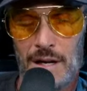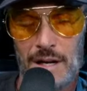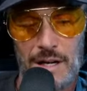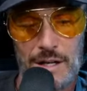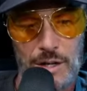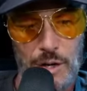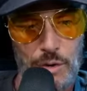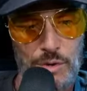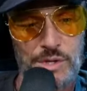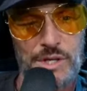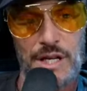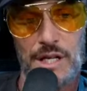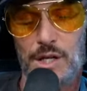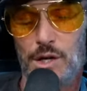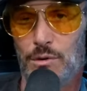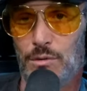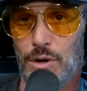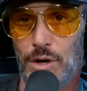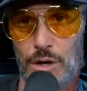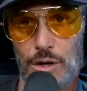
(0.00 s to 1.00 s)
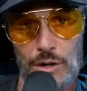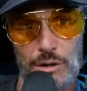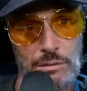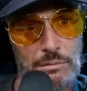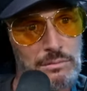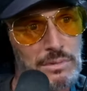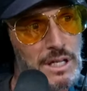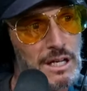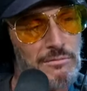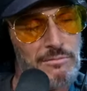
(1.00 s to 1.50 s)
Go sit in your room,
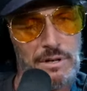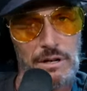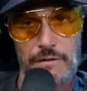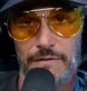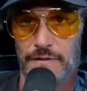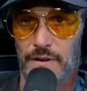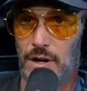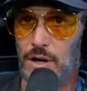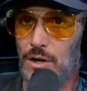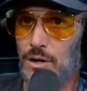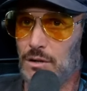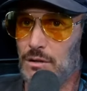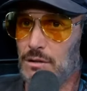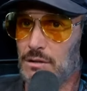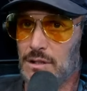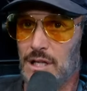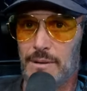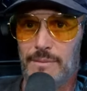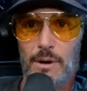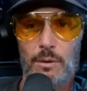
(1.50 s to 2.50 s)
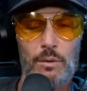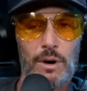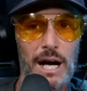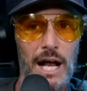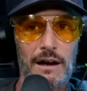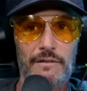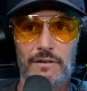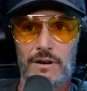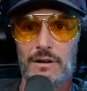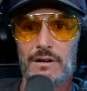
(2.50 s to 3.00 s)
give me your phone, give me
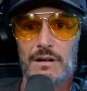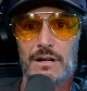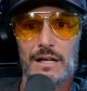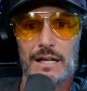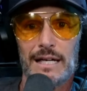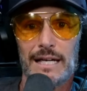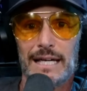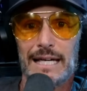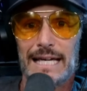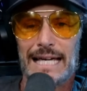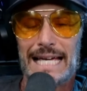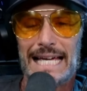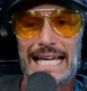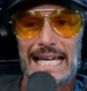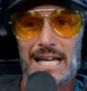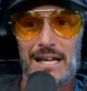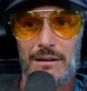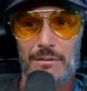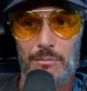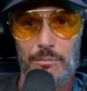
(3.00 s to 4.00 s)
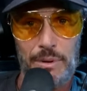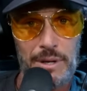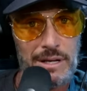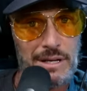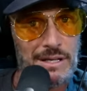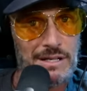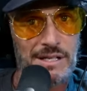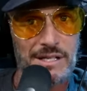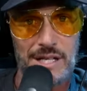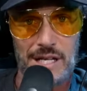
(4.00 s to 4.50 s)
whatever. Be
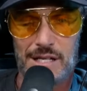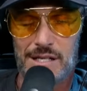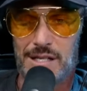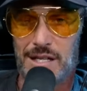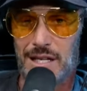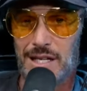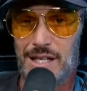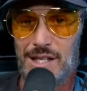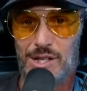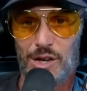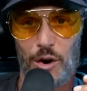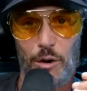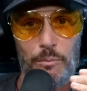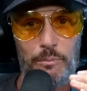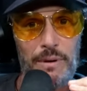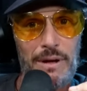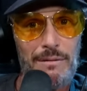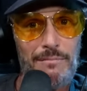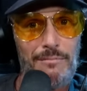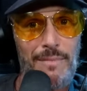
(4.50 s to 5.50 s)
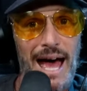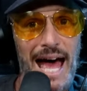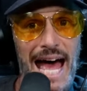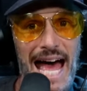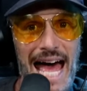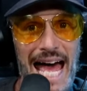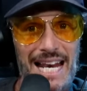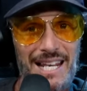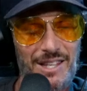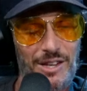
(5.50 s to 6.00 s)
consistent. Don't be
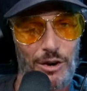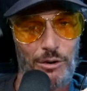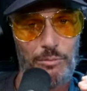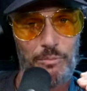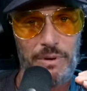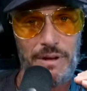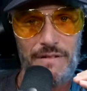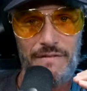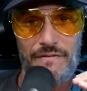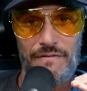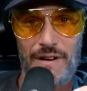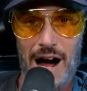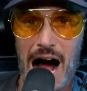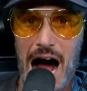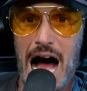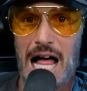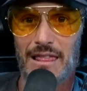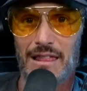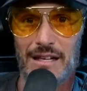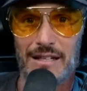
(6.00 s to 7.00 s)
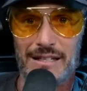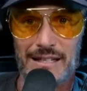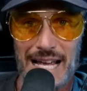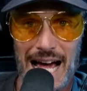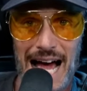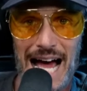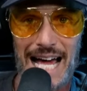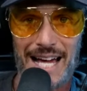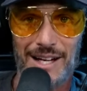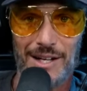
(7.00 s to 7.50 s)
mad. Don't be
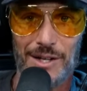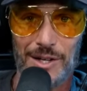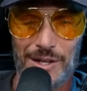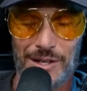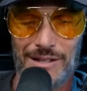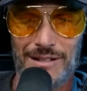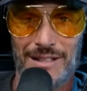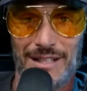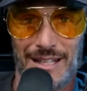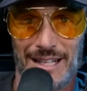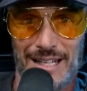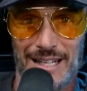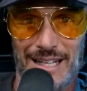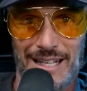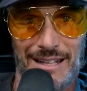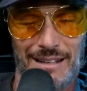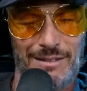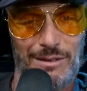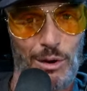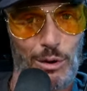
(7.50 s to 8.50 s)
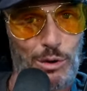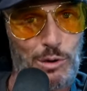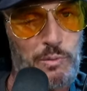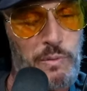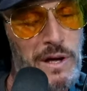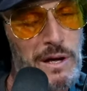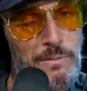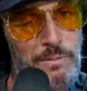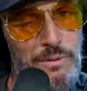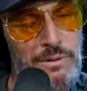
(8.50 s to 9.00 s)
volatile. Those
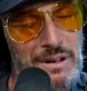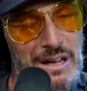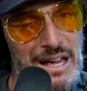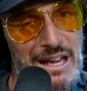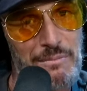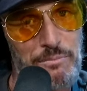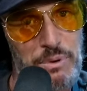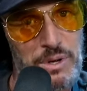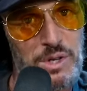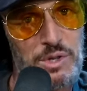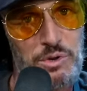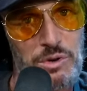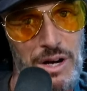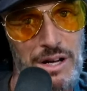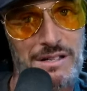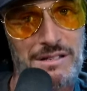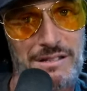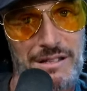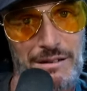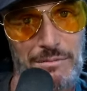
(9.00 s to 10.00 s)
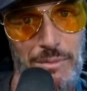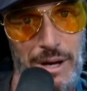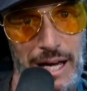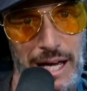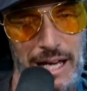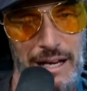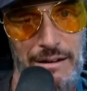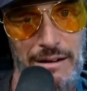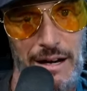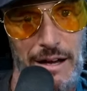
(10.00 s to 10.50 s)
people can't be trusted,
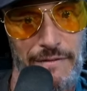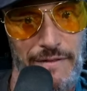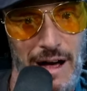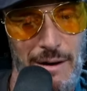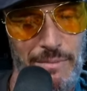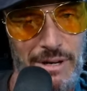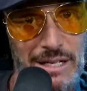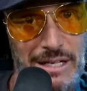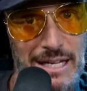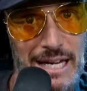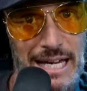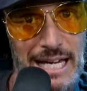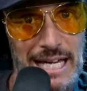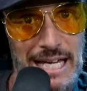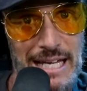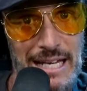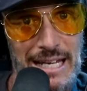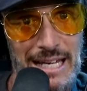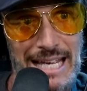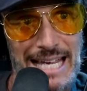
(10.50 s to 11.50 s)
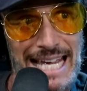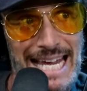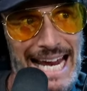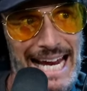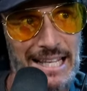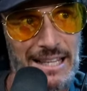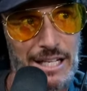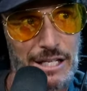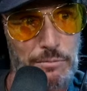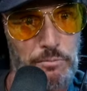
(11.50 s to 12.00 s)
man. If I'm a kid
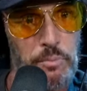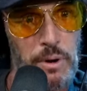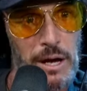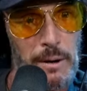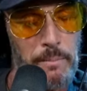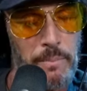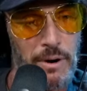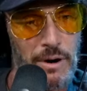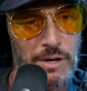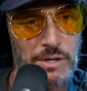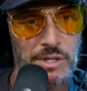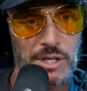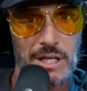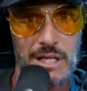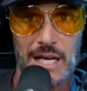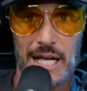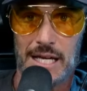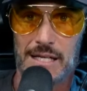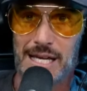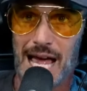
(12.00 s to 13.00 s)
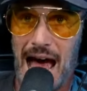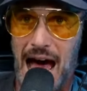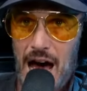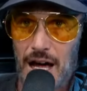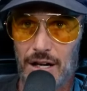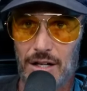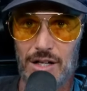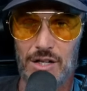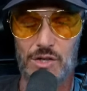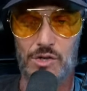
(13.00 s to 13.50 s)
and this big person is out
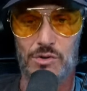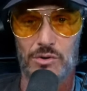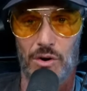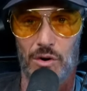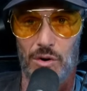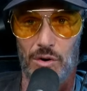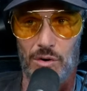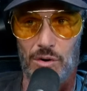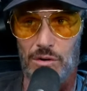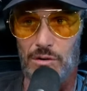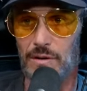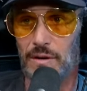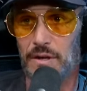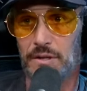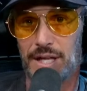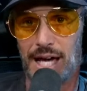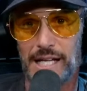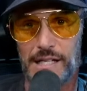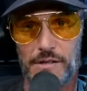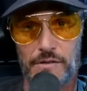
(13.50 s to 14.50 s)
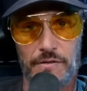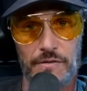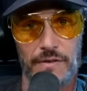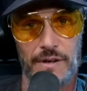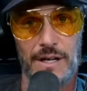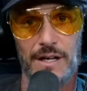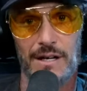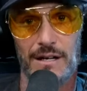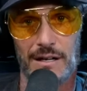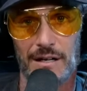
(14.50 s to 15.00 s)
of control, that's
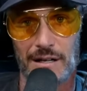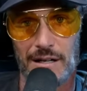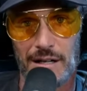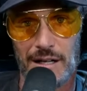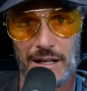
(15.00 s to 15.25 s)
fear.